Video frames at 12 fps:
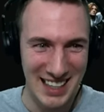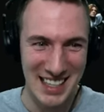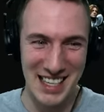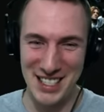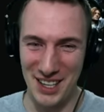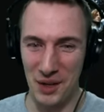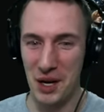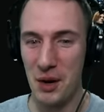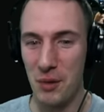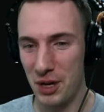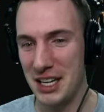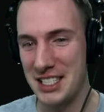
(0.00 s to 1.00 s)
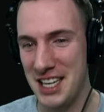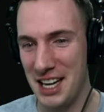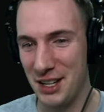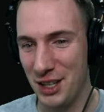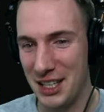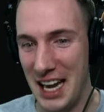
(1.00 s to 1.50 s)
So we're going to take a
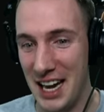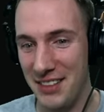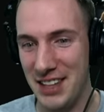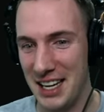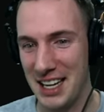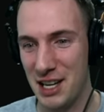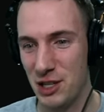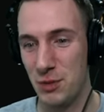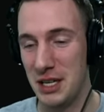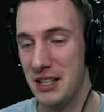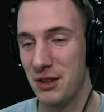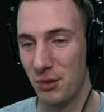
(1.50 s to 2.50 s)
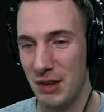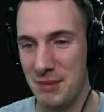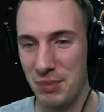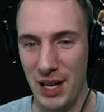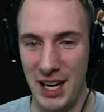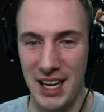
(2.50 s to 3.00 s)
look at that engagement in the
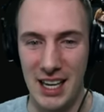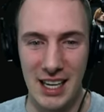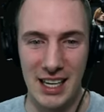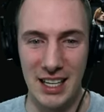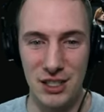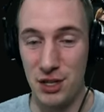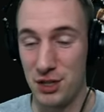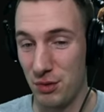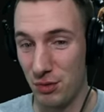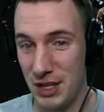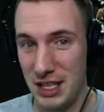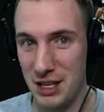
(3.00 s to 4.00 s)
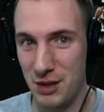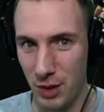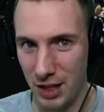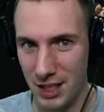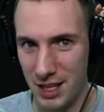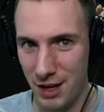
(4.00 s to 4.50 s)
replay just really
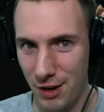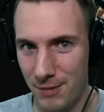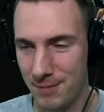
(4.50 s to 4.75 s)
quickly here.